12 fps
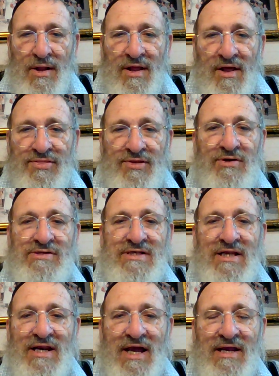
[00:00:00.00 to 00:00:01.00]

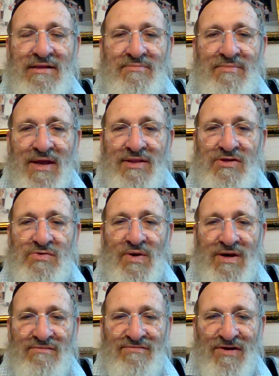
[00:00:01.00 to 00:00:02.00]
Thursday night, May the
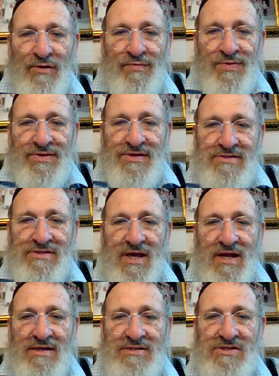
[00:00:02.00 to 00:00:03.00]

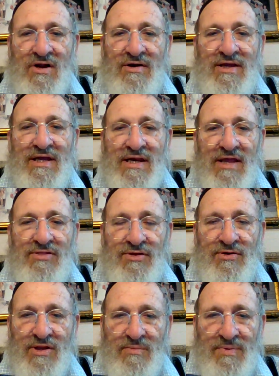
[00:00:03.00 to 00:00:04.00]
25th, starting at
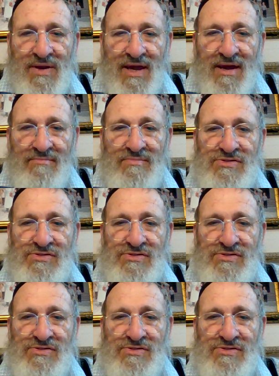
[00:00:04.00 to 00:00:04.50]
8:30 p.m.